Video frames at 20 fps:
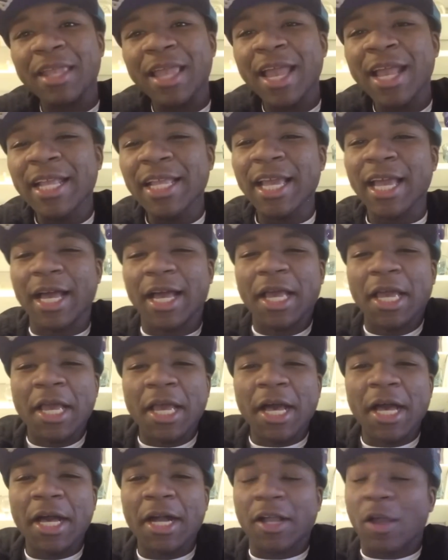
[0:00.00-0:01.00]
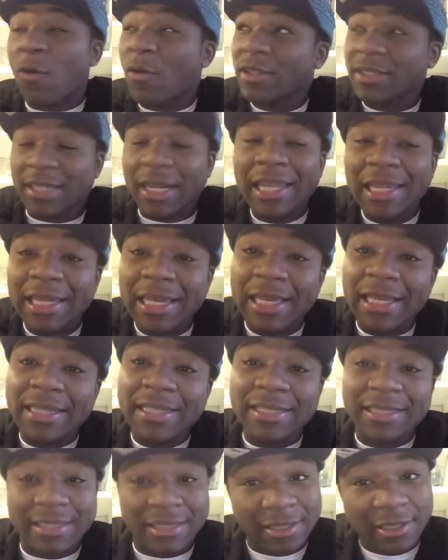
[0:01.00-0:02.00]
and yeah, uh, coincidentally,
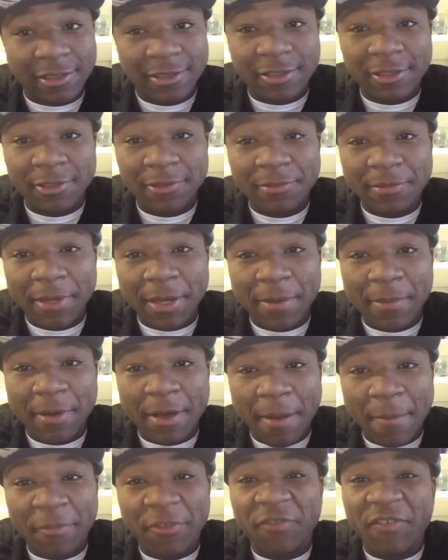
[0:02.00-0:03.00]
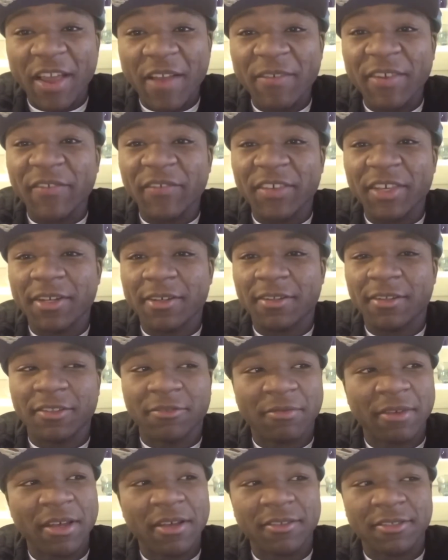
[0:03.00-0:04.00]
this is also my mom's favorite vehicle as
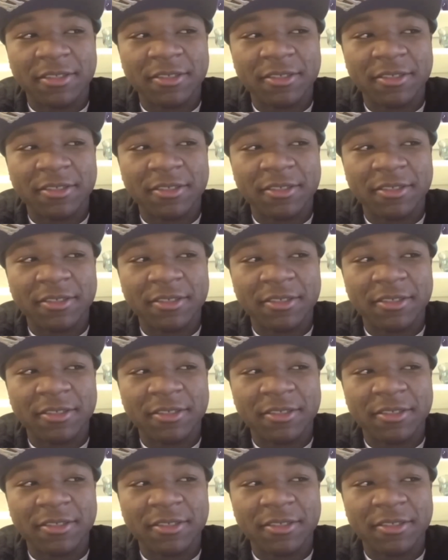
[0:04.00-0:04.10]
well.